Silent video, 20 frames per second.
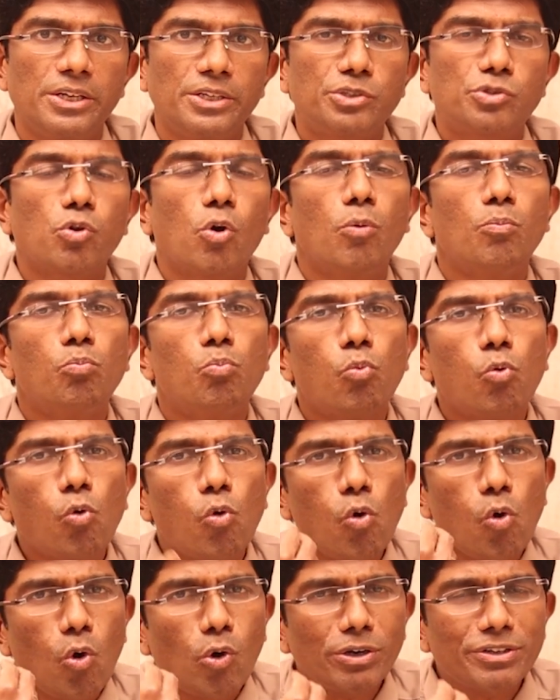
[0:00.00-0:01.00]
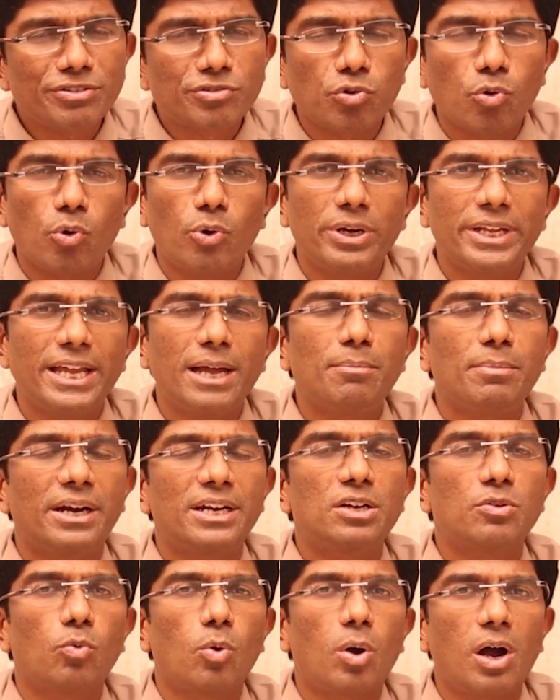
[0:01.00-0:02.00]
So more sodium
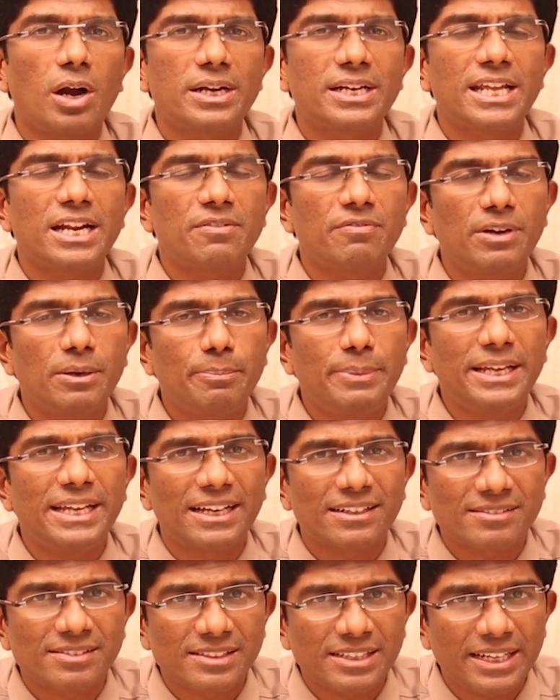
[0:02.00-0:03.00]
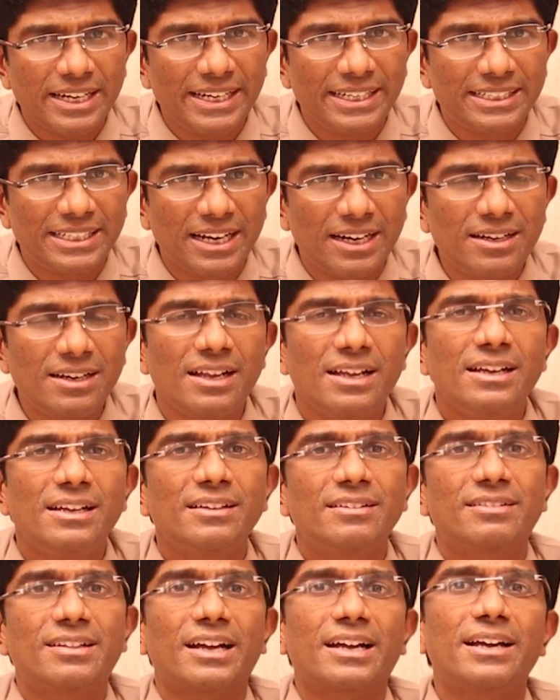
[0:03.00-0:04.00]
and water will be excreted
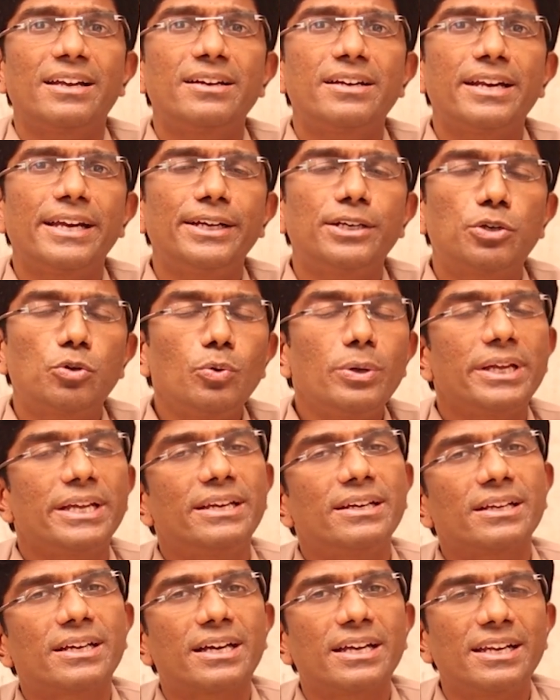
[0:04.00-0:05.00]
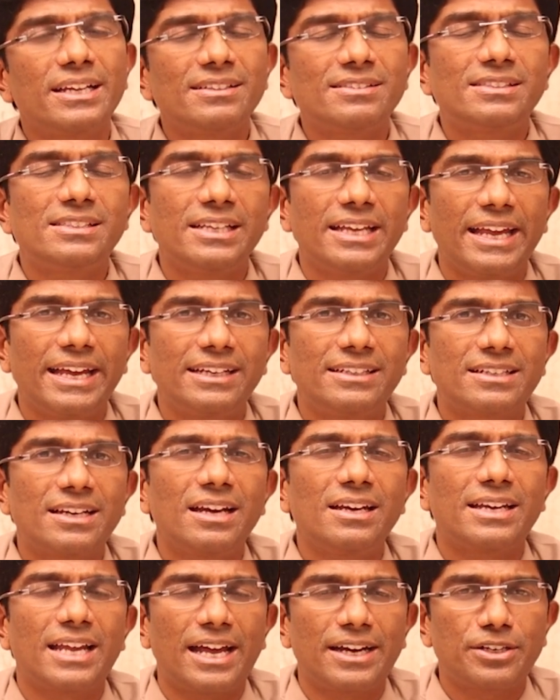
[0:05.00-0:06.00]
secondary to increased
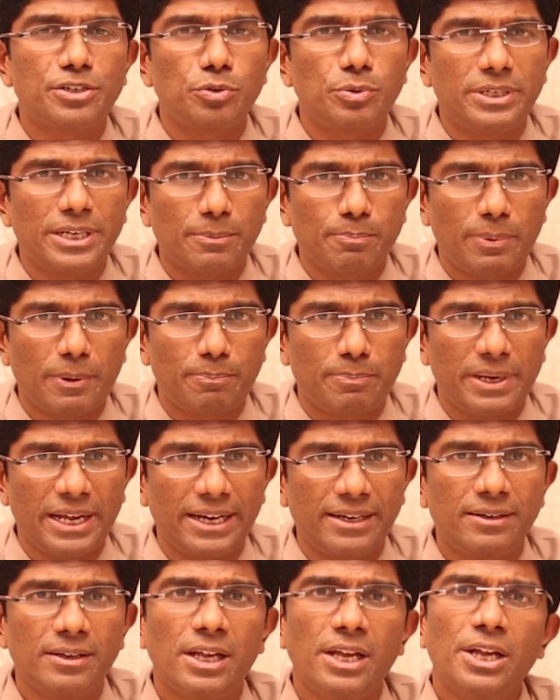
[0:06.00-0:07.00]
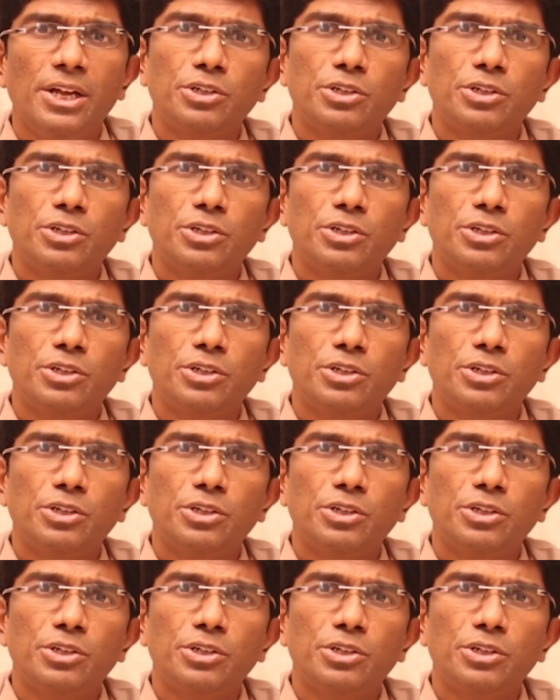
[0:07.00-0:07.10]
atrial natriuretic peptide.